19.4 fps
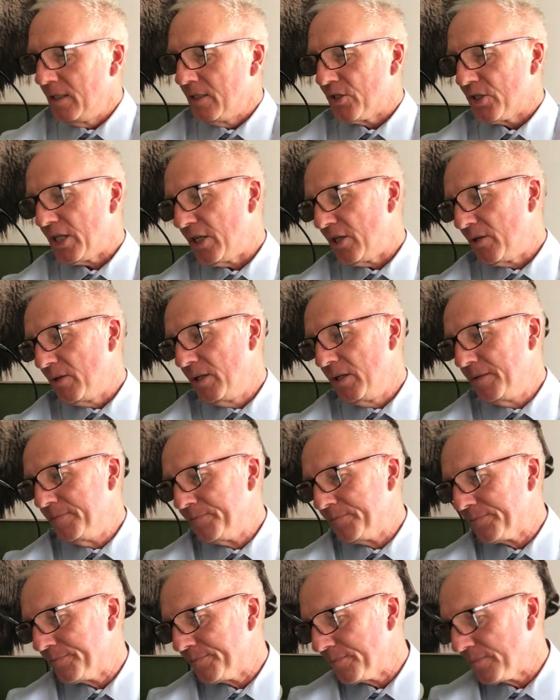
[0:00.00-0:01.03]
So
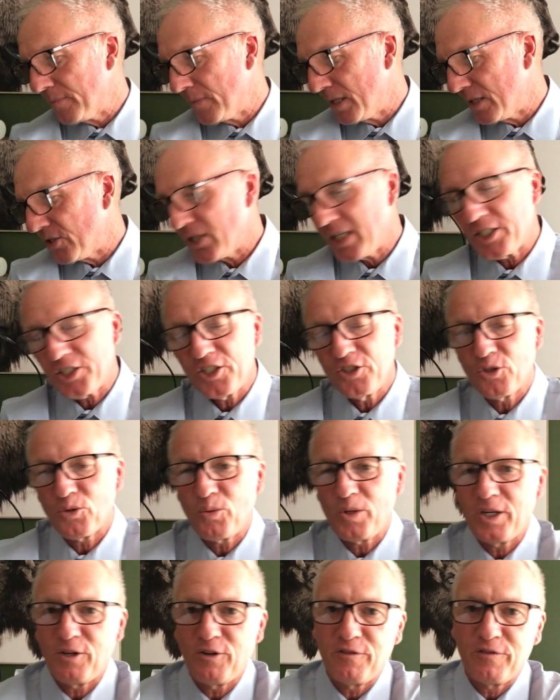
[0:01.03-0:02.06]
Session
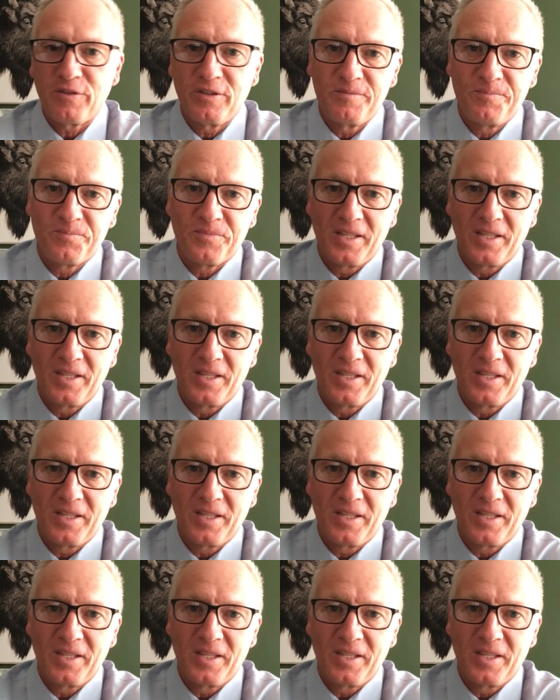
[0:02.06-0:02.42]
12.